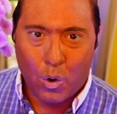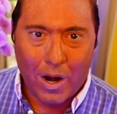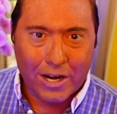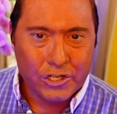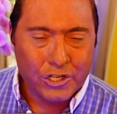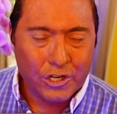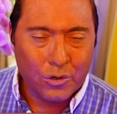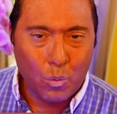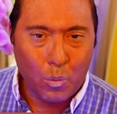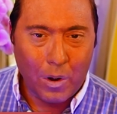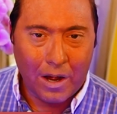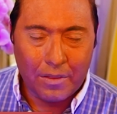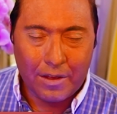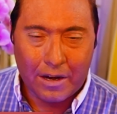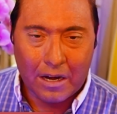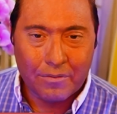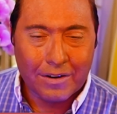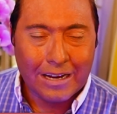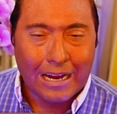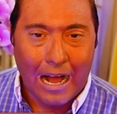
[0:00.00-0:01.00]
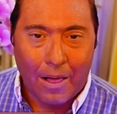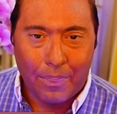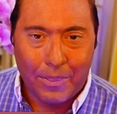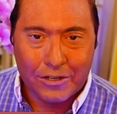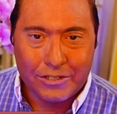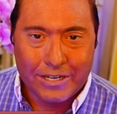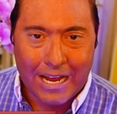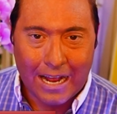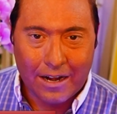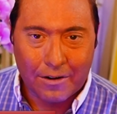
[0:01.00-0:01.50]
I question where they even
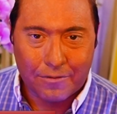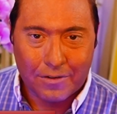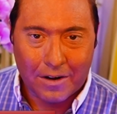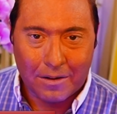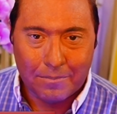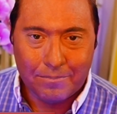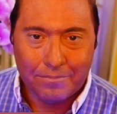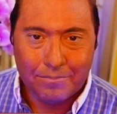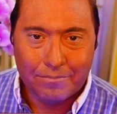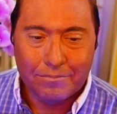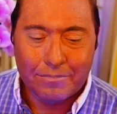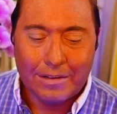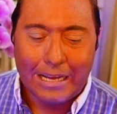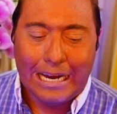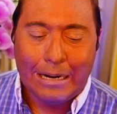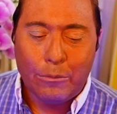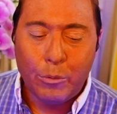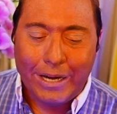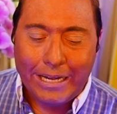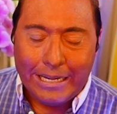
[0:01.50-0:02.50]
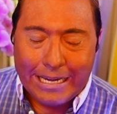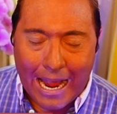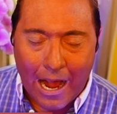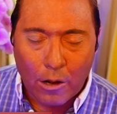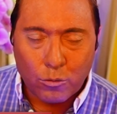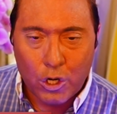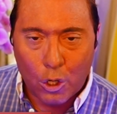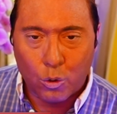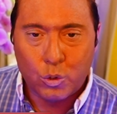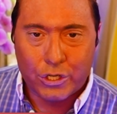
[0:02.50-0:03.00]
got their data from. And
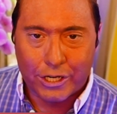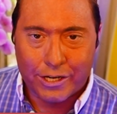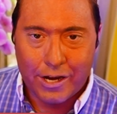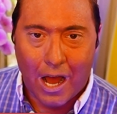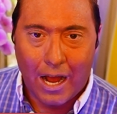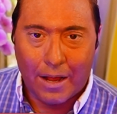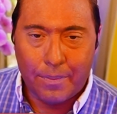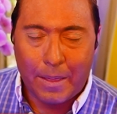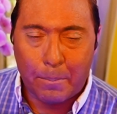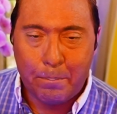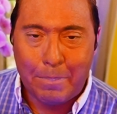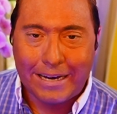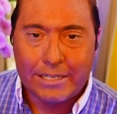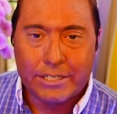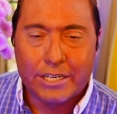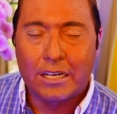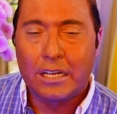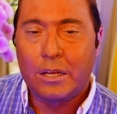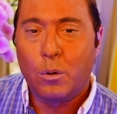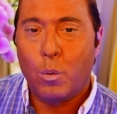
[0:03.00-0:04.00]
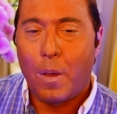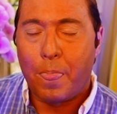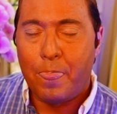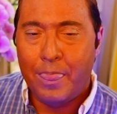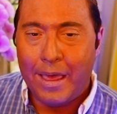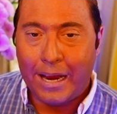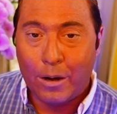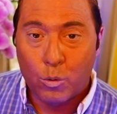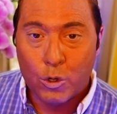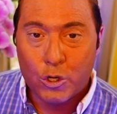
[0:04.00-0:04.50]
we now know tonight that
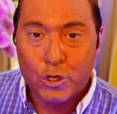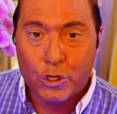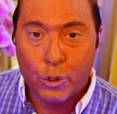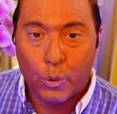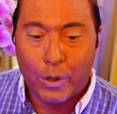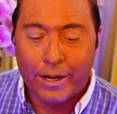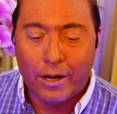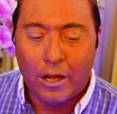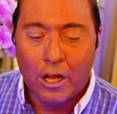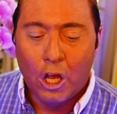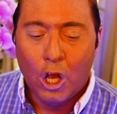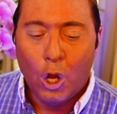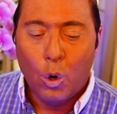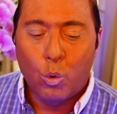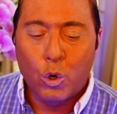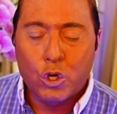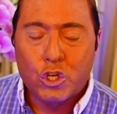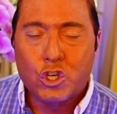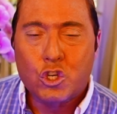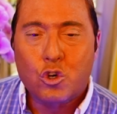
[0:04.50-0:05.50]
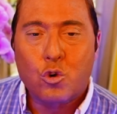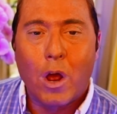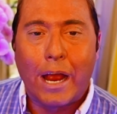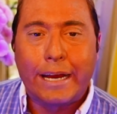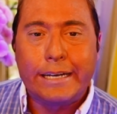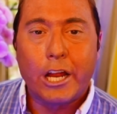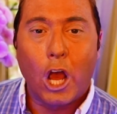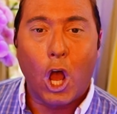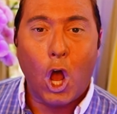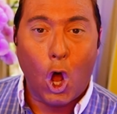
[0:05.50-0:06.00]
basically what they were doing was
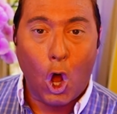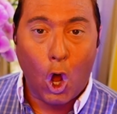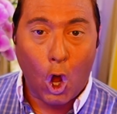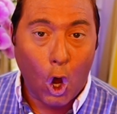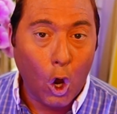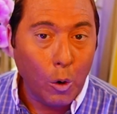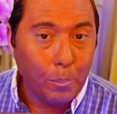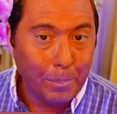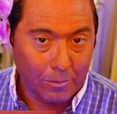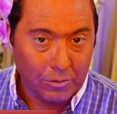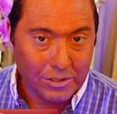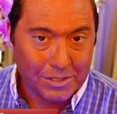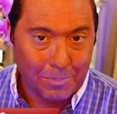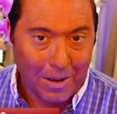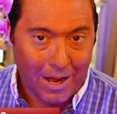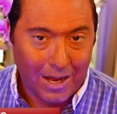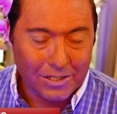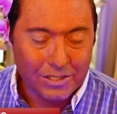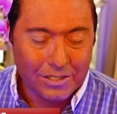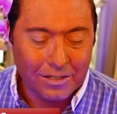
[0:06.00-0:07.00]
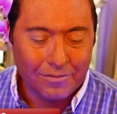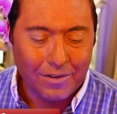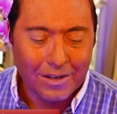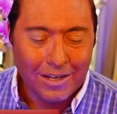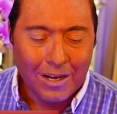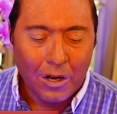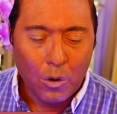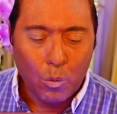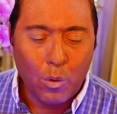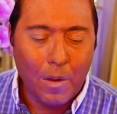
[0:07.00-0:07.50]
trying to hope it was
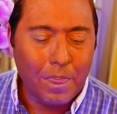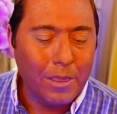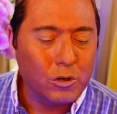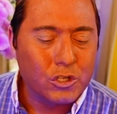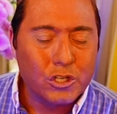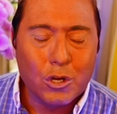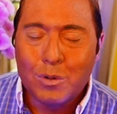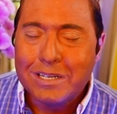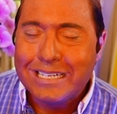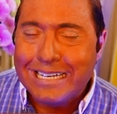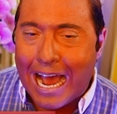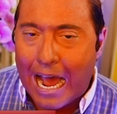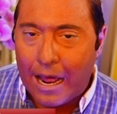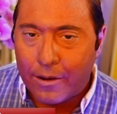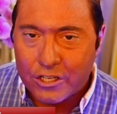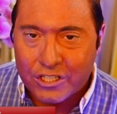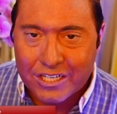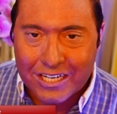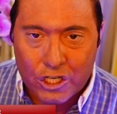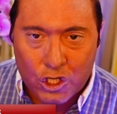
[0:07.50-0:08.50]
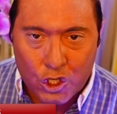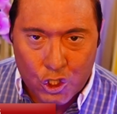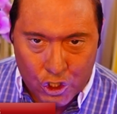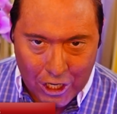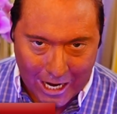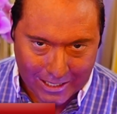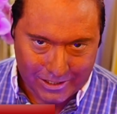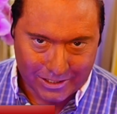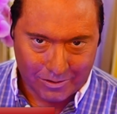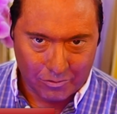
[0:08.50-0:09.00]
positive when there was no data
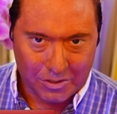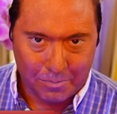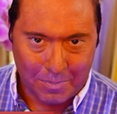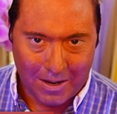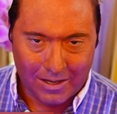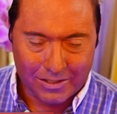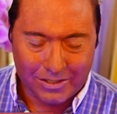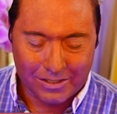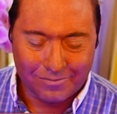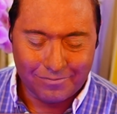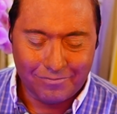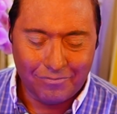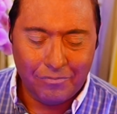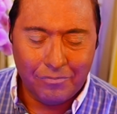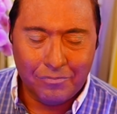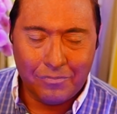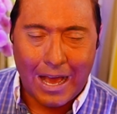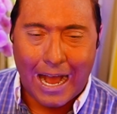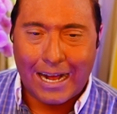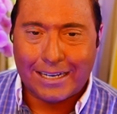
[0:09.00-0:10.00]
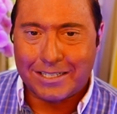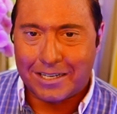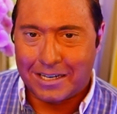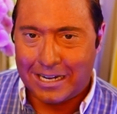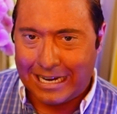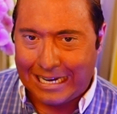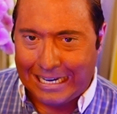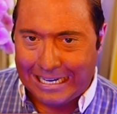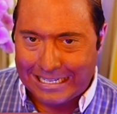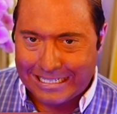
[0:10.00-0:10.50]
suggesting it was positive.
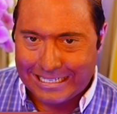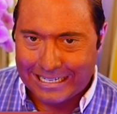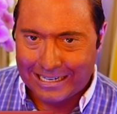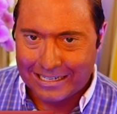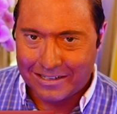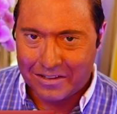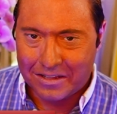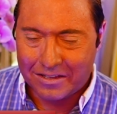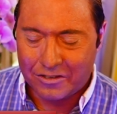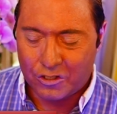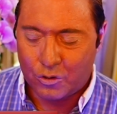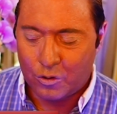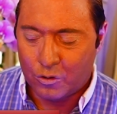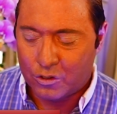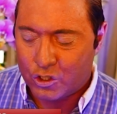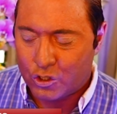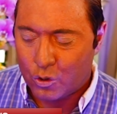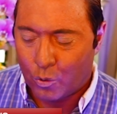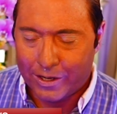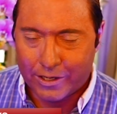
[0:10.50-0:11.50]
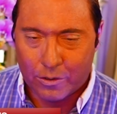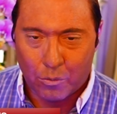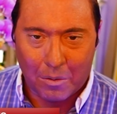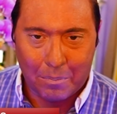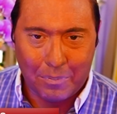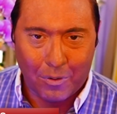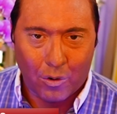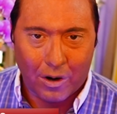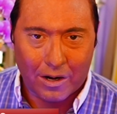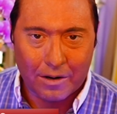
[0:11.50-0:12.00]
That's an easy
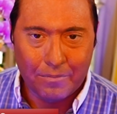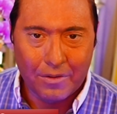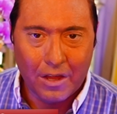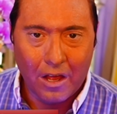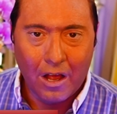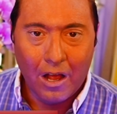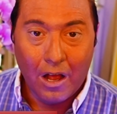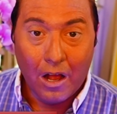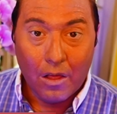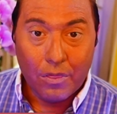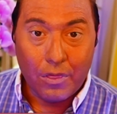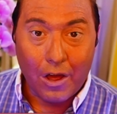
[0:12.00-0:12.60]
story to report.